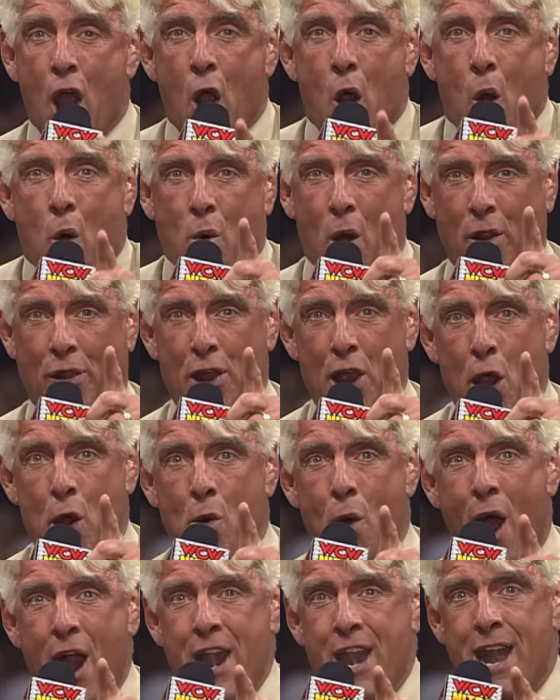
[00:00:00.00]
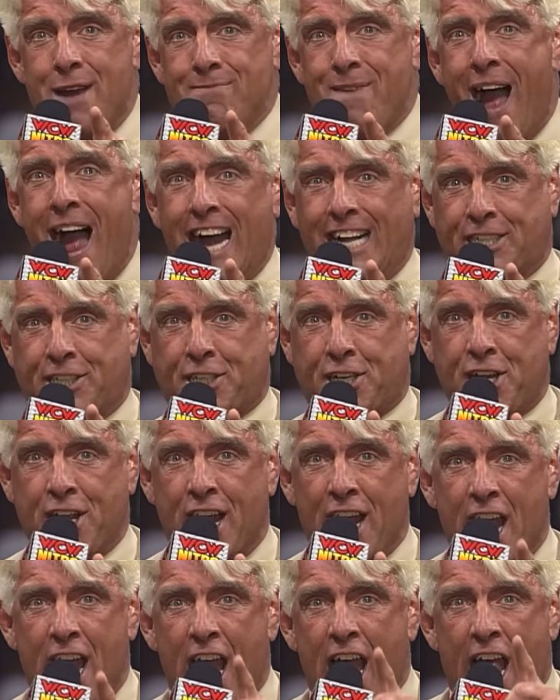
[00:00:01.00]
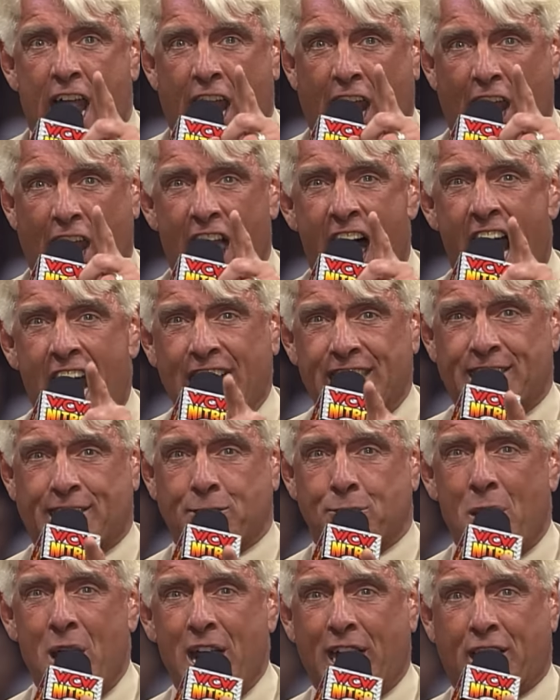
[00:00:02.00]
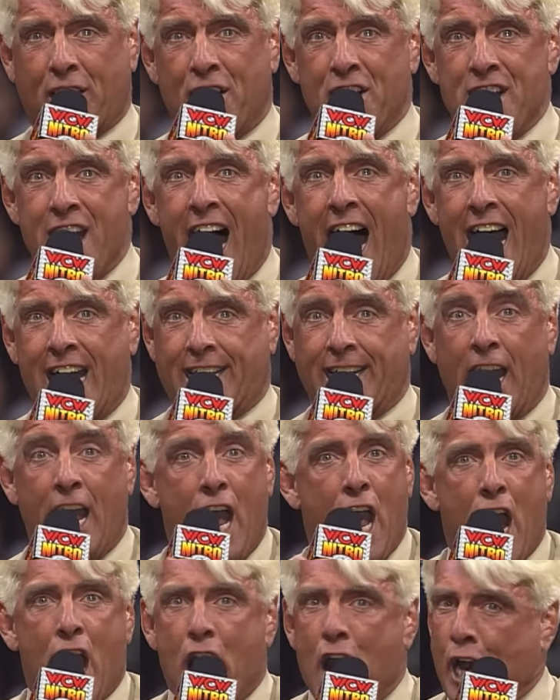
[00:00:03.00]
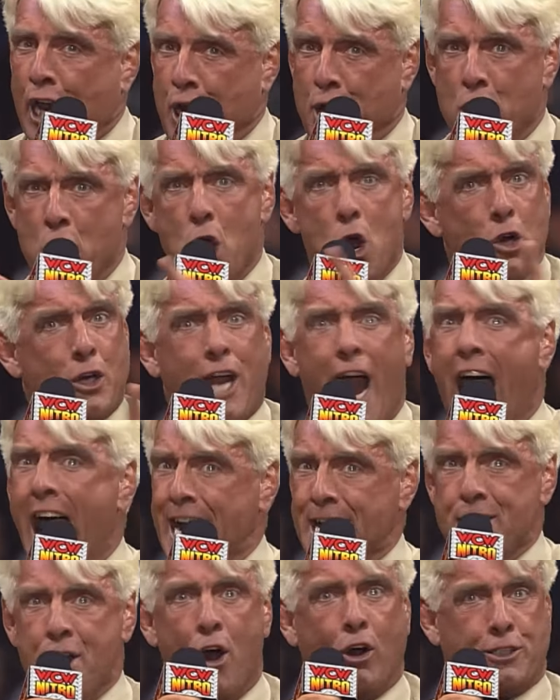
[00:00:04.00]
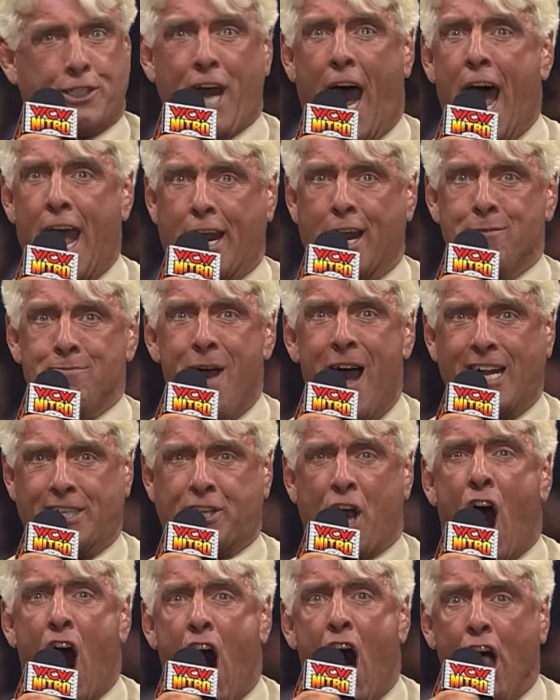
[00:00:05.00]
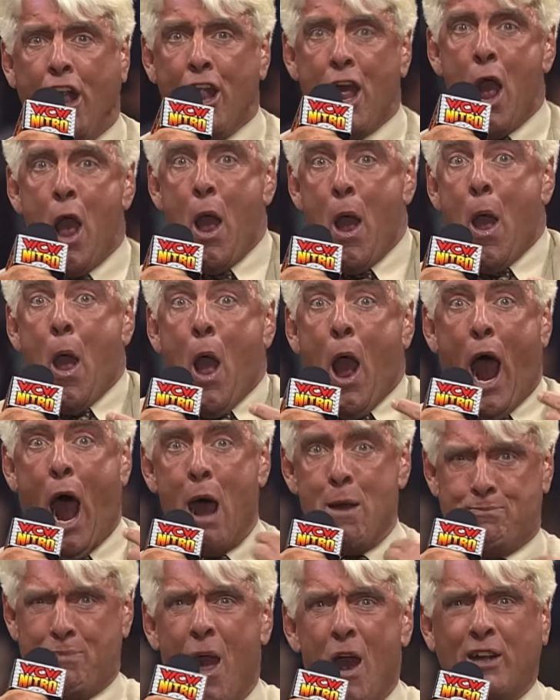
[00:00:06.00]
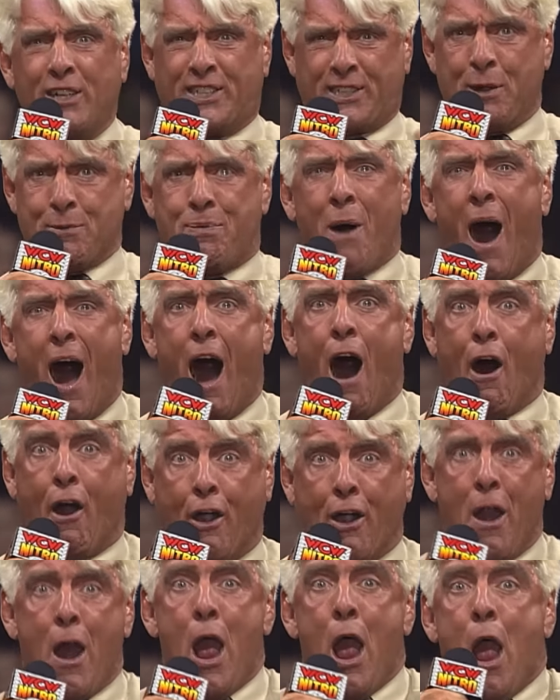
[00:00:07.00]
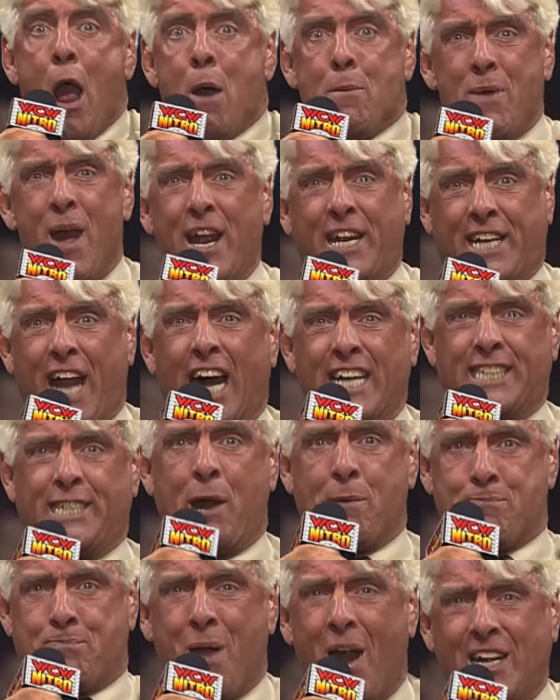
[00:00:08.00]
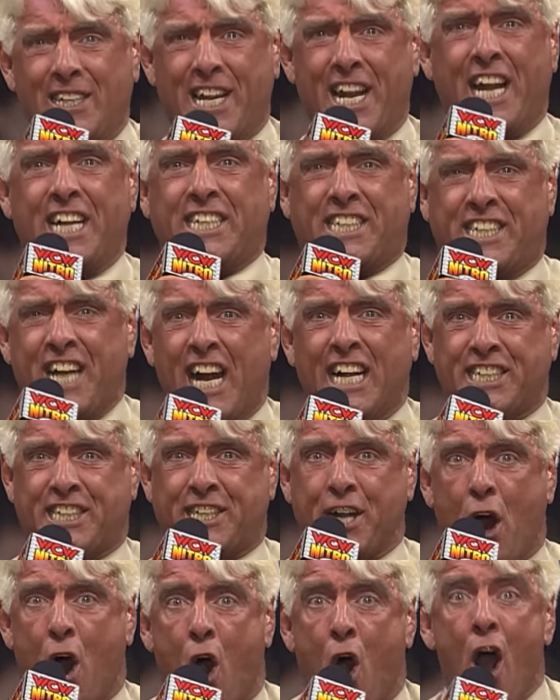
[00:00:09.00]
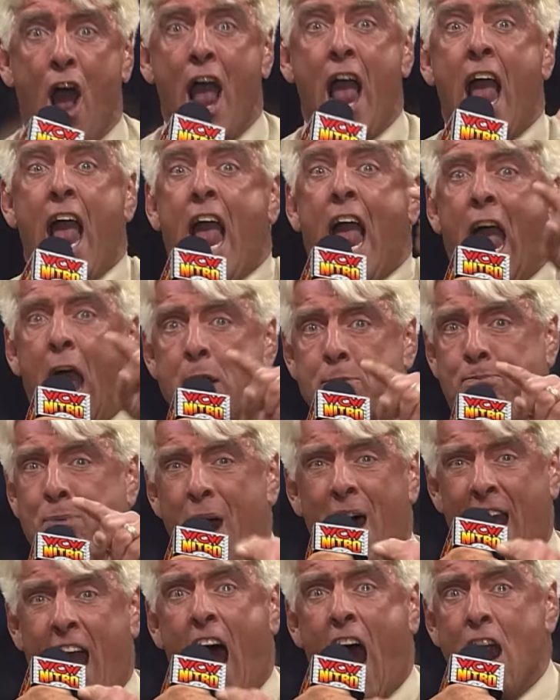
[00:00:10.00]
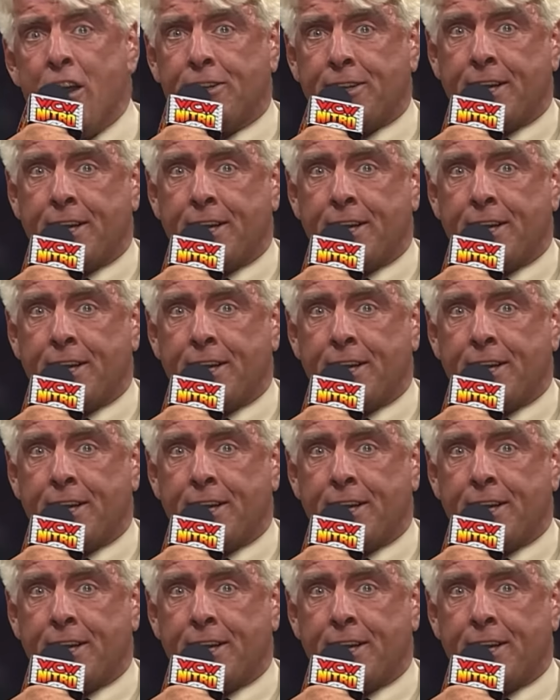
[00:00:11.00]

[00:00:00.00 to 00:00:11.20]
whether you won the match last week or not, you got no title match, Hall. Abuse the power because the president says so. And Bret Hart,